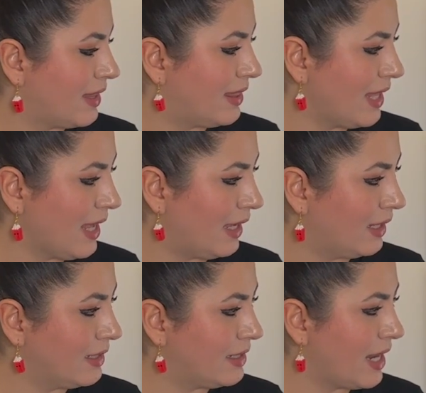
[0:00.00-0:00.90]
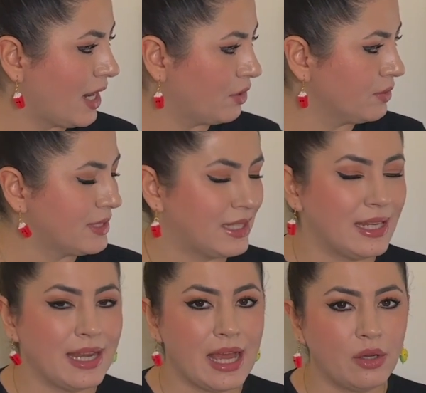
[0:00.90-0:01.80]
The narrows the
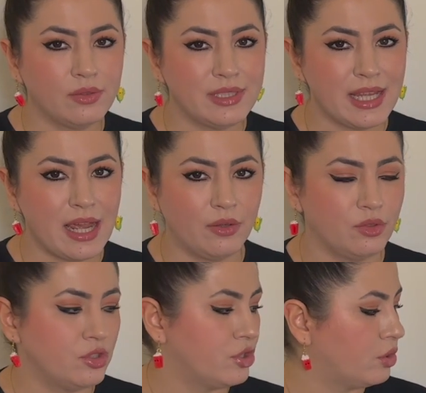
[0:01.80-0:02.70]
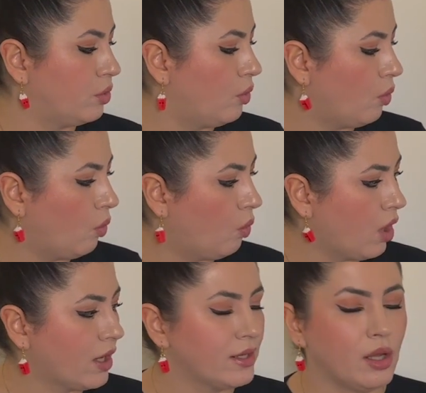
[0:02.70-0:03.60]
noun down to
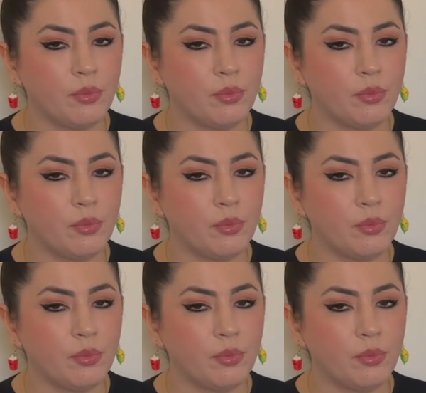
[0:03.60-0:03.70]
one